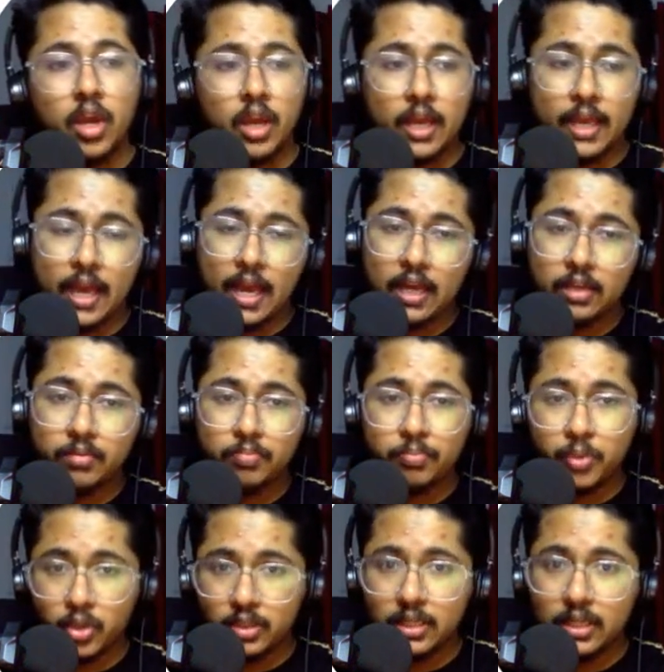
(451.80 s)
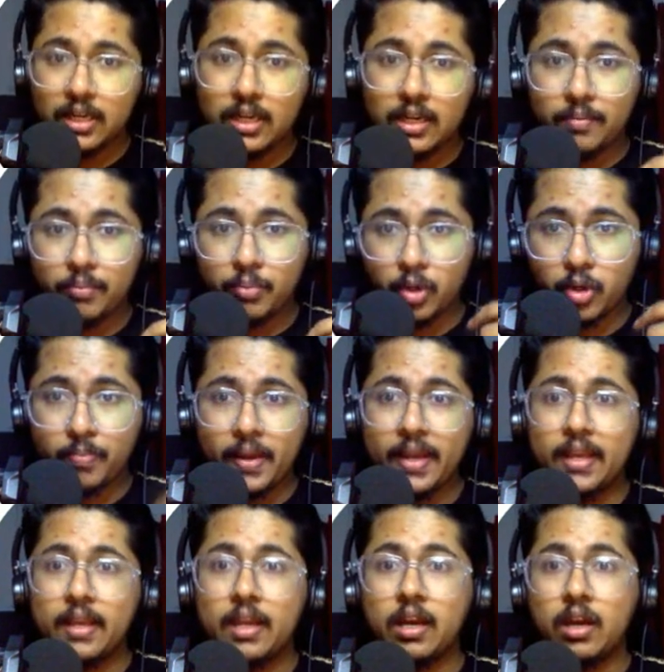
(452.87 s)
I'll put
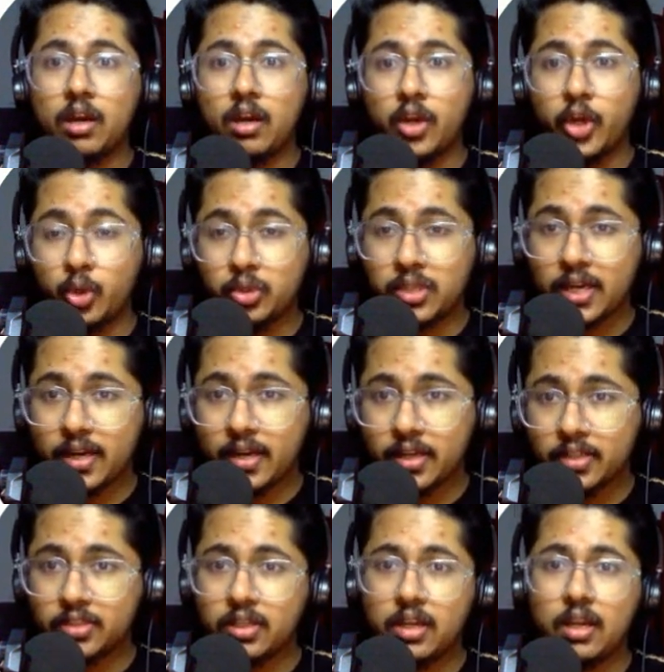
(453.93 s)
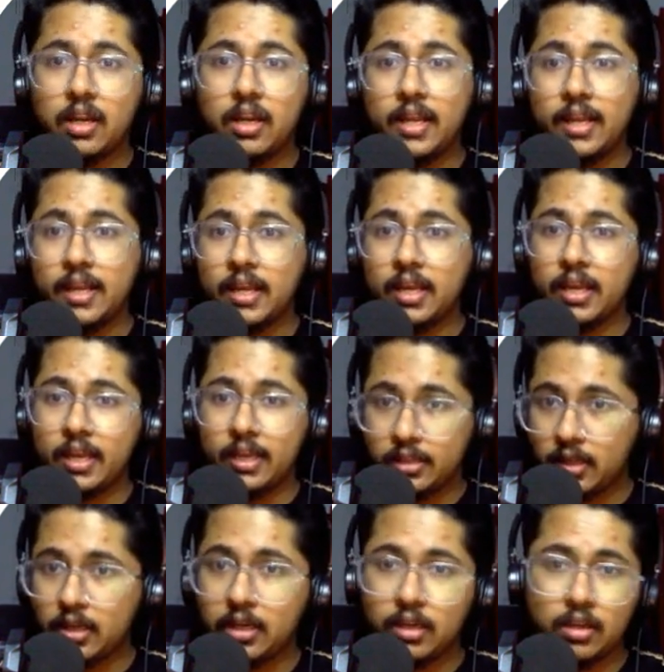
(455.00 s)
my newsletters link in
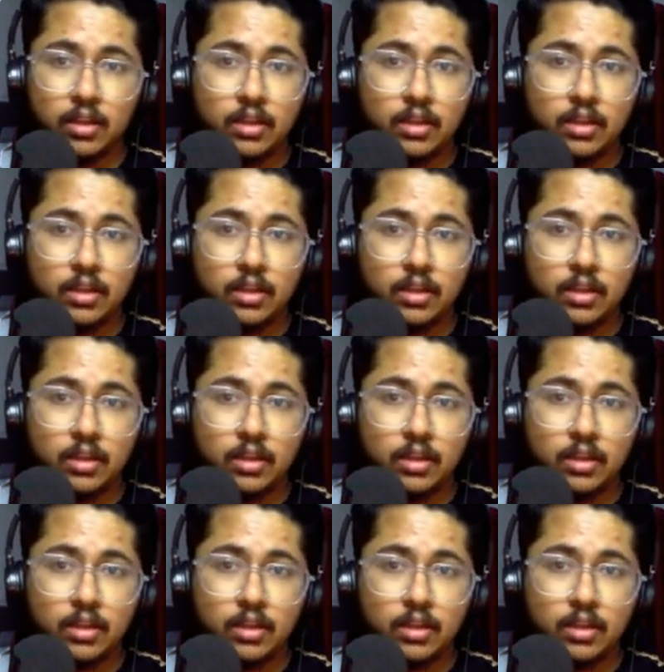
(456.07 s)
the